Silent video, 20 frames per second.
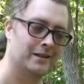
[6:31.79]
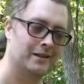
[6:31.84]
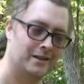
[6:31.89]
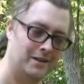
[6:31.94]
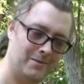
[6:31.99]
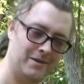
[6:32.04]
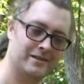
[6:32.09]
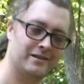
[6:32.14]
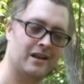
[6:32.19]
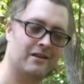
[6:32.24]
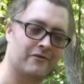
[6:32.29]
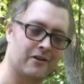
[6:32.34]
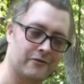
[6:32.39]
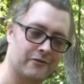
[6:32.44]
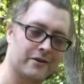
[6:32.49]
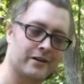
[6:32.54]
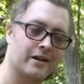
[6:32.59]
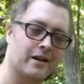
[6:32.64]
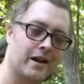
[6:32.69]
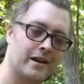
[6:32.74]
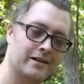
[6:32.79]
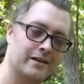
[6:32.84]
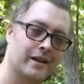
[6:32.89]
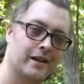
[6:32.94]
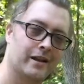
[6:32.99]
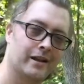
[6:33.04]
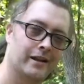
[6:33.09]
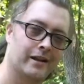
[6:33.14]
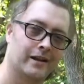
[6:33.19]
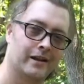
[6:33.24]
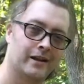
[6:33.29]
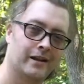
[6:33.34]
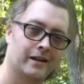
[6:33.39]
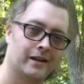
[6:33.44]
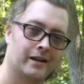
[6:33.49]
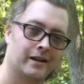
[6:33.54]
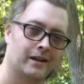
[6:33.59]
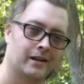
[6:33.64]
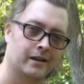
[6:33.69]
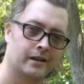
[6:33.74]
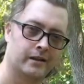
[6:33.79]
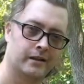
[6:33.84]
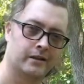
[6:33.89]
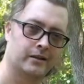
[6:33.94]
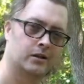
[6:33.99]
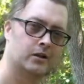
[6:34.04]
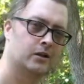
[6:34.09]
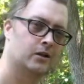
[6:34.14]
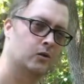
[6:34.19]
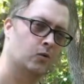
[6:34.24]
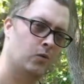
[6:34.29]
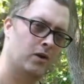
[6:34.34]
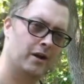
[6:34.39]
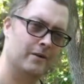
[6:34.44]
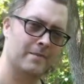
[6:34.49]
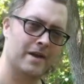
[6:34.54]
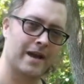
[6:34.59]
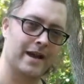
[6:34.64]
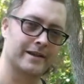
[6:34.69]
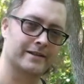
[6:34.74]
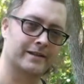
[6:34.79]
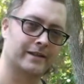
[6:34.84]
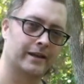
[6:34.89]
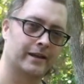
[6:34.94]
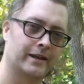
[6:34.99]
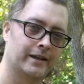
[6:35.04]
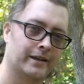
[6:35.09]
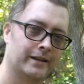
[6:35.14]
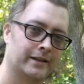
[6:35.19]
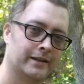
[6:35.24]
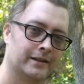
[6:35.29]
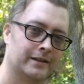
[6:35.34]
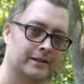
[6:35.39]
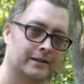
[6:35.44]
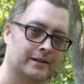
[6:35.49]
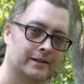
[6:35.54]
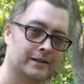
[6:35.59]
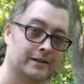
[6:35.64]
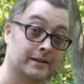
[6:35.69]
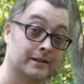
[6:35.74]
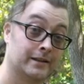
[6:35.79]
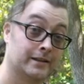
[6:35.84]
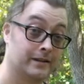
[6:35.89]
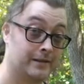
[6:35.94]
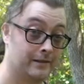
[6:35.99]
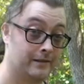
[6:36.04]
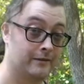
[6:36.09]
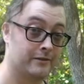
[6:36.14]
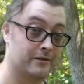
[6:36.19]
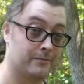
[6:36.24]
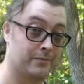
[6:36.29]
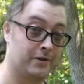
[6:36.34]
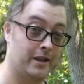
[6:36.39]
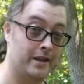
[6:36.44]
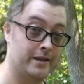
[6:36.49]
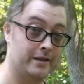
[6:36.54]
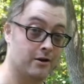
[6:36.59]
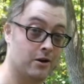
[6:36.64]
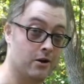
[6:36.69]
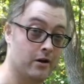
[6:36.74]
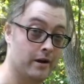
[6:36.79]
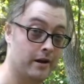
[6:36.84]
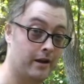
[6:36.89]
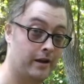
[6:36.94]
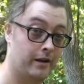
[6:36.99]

be safe out there, guys. Wear a mask. There's a plague on.